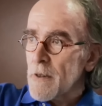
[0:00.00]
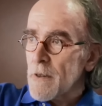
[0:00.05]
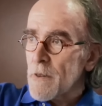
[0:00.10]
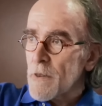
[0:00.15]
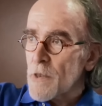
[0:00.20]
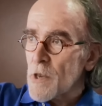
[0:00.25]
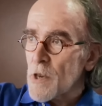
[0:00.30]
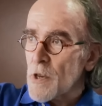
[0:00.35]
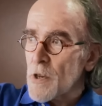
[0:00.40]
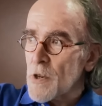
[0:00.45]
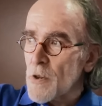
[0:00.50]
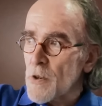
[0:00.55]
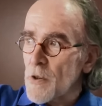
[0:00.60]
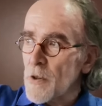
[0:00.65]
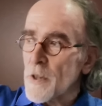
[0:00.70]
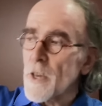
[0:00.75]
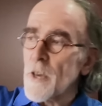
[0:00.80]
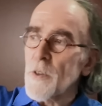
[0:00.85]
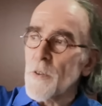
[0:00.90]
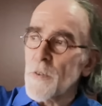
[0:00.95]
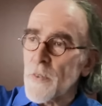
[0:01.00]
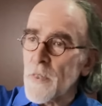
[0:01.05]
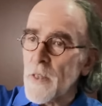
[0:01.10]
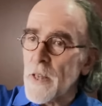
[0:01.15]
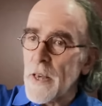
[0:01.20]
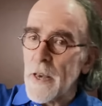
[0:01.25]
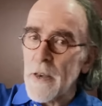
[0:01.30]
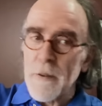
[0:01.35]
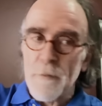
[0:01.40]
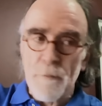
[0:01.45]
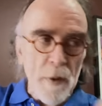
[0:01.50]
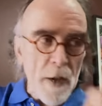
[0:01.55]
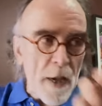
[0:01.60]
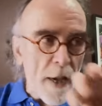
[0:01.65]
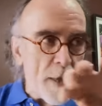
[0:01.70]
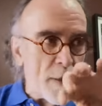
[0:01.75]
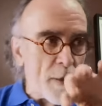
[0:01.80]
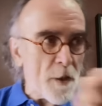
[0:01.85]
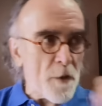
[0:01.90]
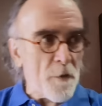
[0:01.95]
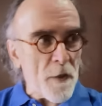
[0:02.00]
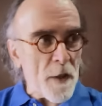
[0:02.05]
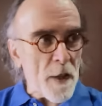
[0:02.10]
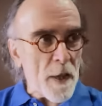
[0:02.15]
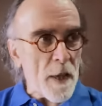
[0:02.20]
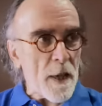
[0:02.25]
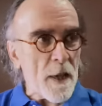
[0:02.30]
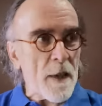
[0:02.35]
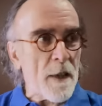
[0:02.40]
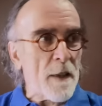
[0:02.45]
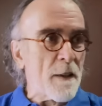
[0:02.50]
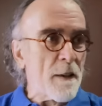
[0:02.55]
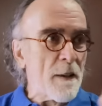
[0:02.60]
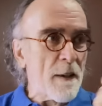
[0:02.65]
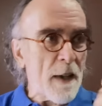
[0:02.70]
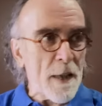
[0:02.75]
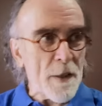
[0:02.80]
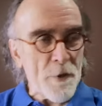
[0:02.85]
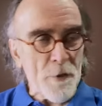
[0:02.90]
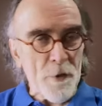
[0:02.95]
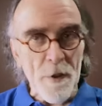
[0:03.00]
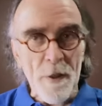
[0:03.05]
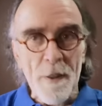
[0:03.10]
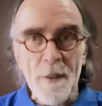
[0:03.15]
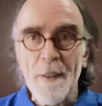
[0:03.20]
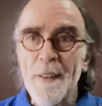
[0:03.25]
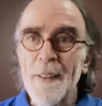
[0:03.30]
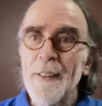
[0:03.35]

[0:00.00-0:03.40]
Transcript: certain oil goes there. Buyers over here, other.